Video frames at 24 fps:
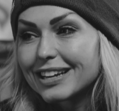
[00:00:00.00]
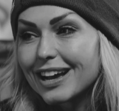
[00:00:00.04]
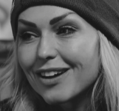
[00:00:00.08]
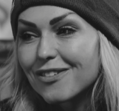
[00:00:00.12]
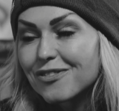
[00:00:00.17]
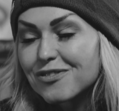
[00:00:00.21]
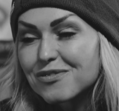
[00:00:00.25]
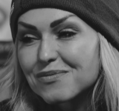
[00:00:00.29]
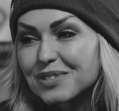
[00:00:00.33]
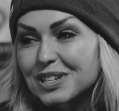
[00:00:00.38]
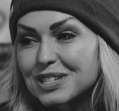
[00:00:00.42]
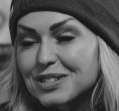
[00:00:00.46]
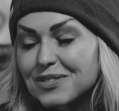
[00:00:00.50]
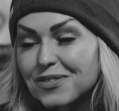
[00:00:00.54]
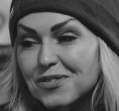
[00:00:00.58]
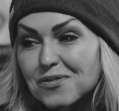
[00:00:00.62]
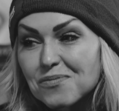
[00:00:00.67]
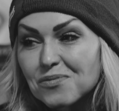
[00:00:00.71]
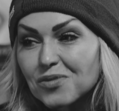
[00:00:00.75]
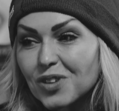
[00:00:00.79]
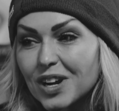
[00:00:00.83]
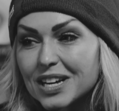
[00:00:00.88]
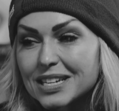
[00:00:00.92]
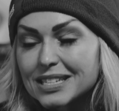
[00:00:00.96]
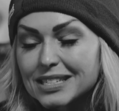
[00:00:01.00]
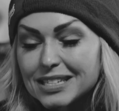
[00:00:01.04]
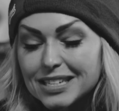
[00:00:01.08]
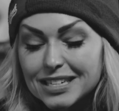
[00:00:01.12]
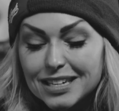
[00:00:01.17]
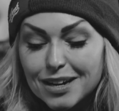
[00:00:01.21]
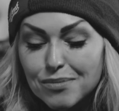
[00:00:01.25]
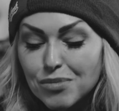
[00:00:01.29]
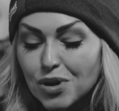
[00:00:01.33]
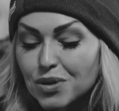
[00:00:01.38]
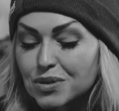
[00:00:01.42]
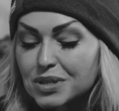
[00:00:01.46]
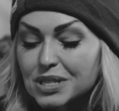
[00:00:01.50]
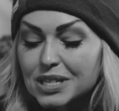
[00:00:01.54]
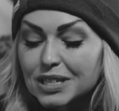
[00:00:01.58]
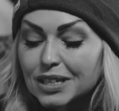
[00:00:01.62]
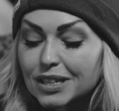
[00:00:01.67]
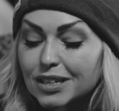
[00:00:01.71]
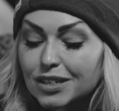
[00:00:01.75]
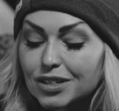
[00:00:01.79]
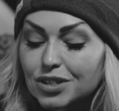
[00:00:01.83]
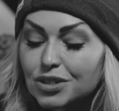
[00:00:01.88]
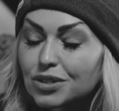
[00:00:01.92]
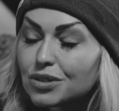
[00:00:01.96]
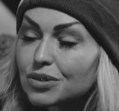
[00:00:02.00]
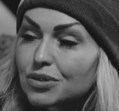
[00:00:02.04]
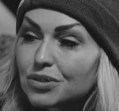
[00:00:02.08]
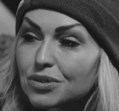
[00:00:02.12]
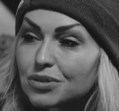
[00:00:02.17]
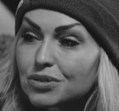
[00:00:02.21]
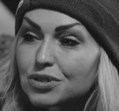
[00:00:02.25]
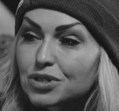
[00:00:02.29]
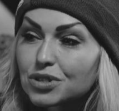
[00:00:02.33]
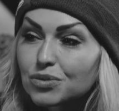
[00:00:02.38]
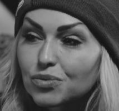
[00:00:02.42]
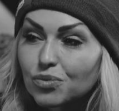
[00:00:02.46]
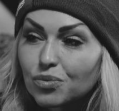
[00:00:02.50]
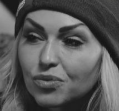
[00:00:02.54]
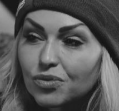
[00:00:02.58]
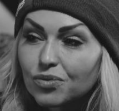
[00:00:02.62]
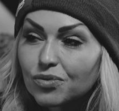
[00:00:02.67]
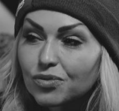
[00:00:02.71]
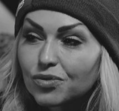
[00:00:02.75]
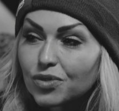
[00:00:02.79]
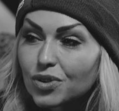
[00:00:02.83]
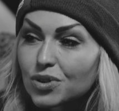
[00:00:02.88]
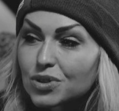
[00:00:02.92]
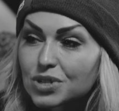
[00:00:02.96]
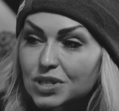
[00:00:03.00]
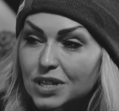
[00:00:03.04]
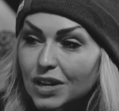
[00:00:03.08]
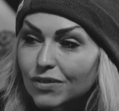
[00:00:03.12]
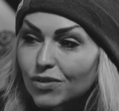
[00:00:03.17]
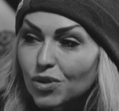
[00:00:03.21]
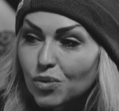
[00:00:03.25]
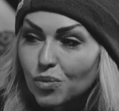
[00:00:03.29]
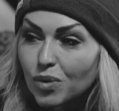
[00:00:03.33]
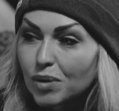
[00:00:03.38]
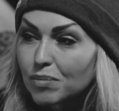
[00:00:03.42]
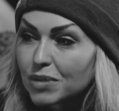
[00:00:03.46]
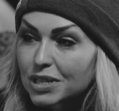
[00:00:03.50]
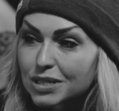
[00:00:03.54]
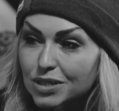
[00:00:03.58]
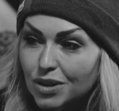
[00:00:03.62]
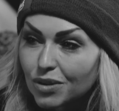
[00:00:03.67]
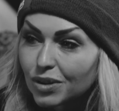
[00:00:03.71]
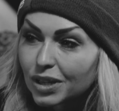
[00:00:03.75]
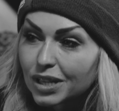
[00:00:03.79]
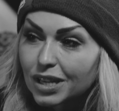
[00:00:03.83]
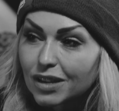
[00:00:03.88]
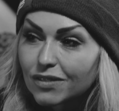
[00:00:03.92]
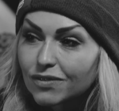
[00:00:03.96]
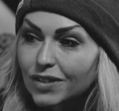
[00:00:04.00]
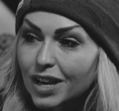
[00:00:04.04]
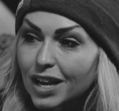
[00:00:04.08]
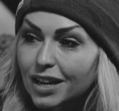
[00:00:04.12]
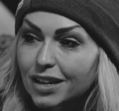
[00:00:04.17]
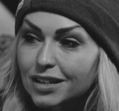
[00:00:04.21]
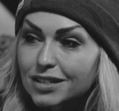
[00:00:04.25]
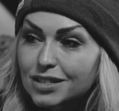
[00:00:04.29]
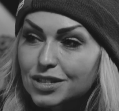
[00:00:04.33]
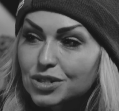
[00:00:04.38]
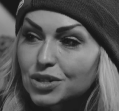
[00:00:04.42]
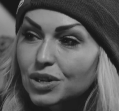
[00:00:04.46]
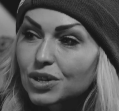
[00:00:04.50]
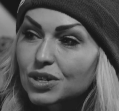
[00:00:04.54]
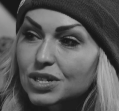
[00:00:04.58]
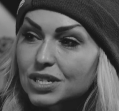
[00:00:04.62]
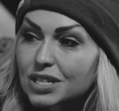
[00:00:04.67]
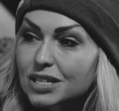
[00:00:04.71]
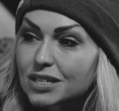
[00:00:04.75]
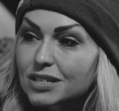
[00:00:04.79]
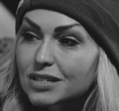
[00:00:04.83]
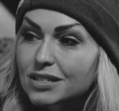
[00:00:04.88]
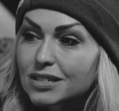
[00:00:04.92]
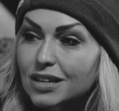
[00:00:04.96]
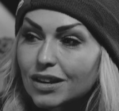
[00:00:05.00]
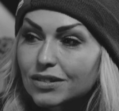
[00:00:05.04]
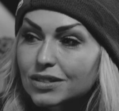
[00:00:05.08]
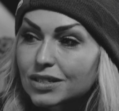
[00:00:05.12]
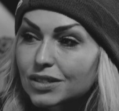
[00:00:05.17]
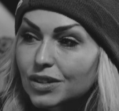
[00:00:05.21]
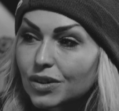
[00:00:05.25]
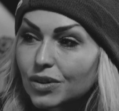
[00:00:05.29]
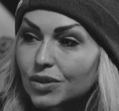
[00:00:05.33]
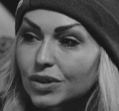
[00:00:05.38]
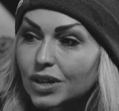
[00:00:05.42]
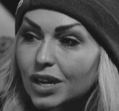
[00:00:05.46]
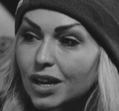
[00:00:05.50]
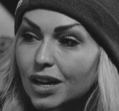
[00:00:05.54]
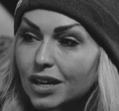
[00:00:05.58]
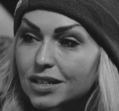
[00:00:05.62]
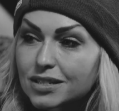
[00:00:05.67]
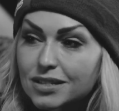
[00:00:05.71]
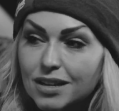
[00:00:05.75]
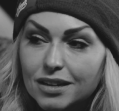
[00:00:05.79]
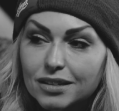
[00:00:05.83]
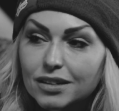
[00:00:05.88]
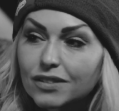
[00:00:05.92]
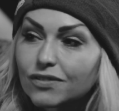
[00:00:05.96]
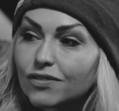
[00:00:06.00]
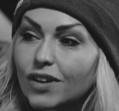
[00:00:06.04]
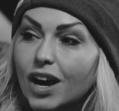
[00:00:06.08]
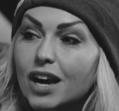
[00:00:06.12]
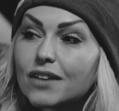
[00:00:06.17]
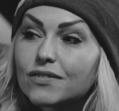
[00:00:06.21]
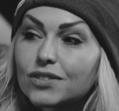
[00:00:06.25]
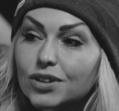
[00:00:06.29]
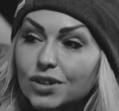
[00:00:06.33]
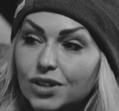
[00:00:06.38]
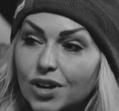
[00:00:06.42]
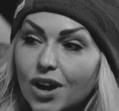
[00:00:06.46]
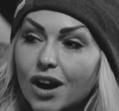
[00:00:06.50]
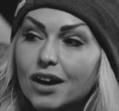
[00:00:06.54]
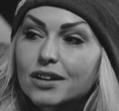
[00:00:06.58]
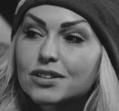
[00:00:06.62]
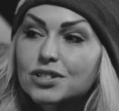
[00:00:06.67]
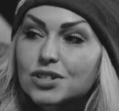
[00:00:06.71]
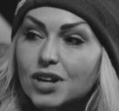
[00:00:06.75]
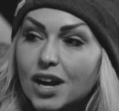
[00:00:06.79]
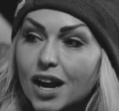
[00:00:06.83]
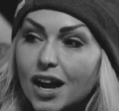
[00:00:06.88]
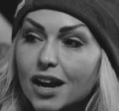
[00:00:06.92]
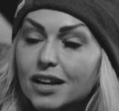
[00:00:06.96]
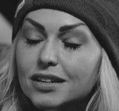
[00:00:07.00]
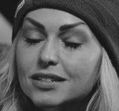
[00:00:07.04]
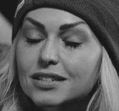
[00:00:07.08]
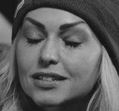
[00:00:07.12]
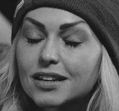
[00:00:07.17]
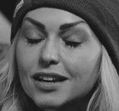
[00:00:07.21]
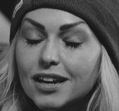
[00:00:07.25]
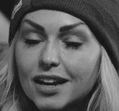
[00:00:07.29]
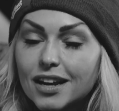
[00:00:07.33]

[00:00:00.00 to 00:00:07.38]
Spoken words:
out for me. It's from racing. I'm hosting at a huge first ever women's only event in Sturgis, South Dakota. I signed a 5-year contract